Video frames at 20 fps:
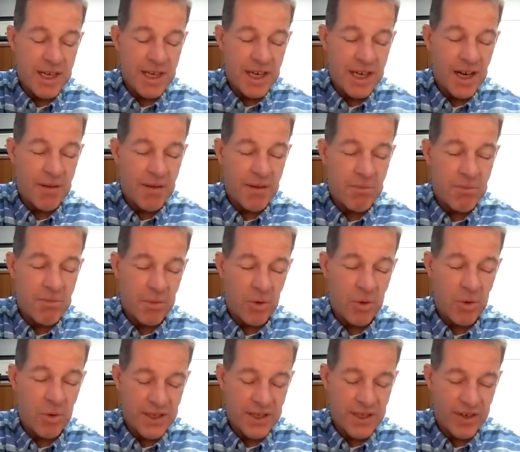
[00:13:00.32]
become more
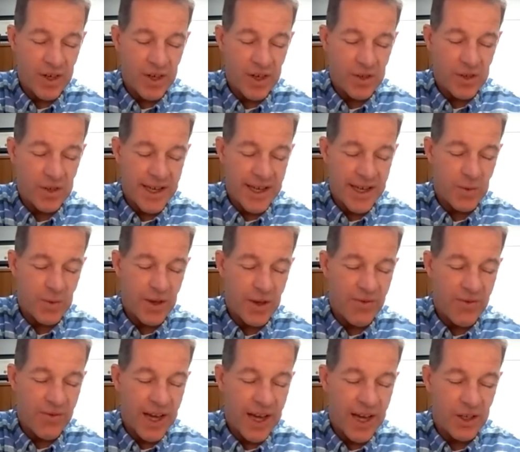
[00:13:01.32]
and more difficult
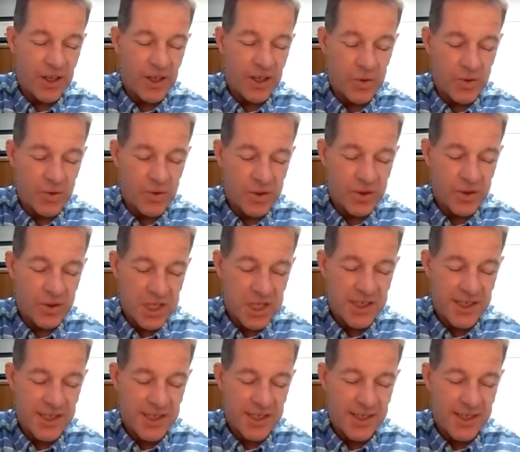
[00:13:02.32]
as we follow
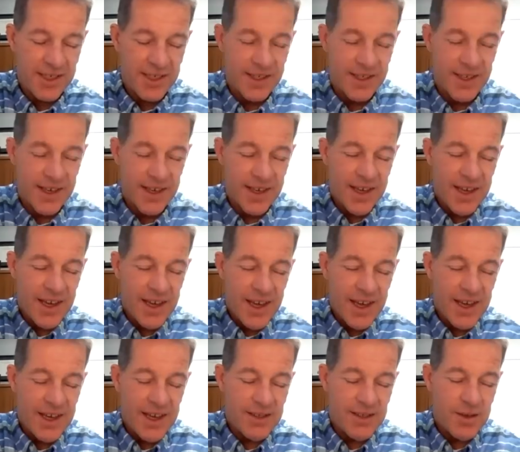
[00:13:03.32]
Jesus
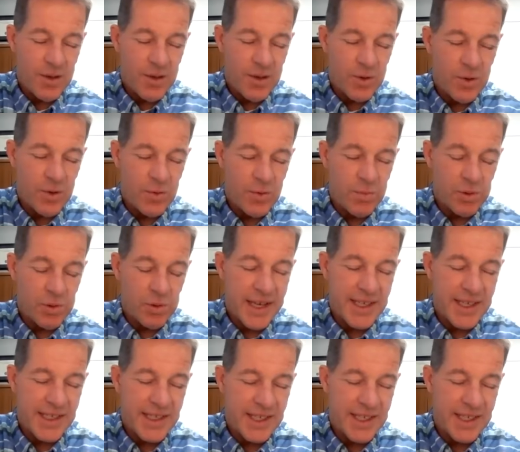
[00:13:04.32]

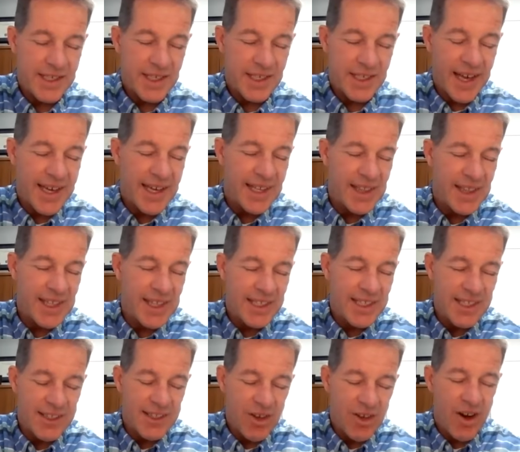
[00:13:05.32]
into places
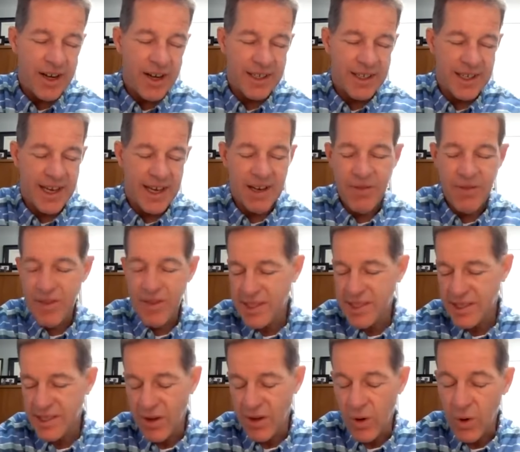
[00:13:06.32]
like this dark
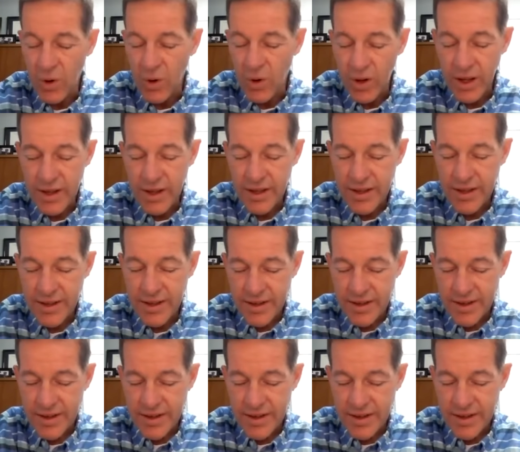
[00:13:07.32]
night of his soul.